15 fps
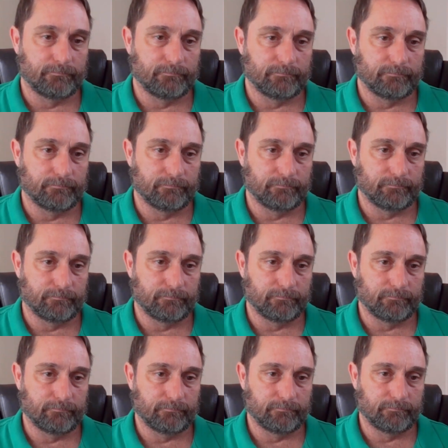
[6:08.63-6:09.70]

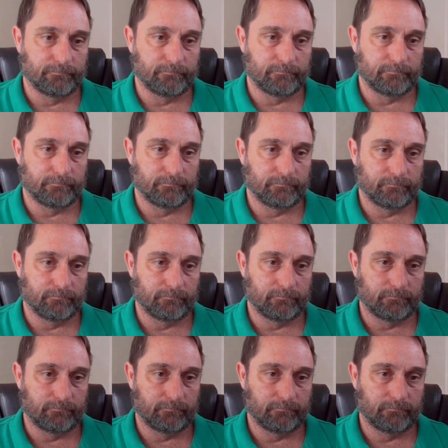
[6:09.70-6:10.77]

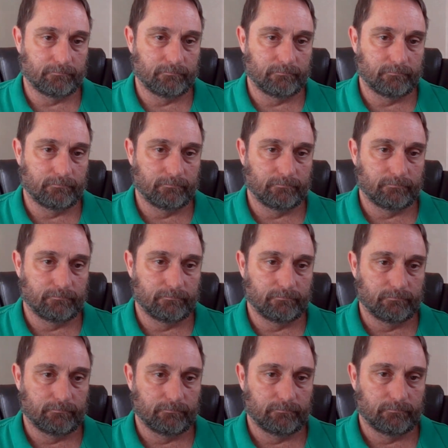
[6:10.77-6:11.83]

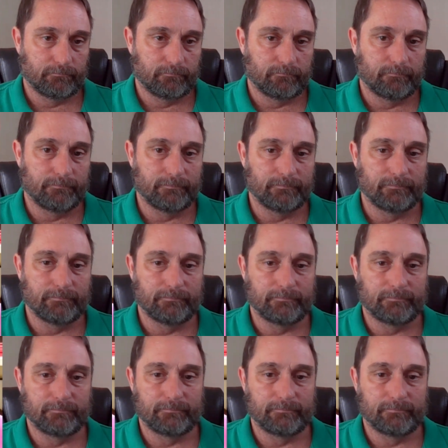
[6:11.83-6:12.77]
(not speaking)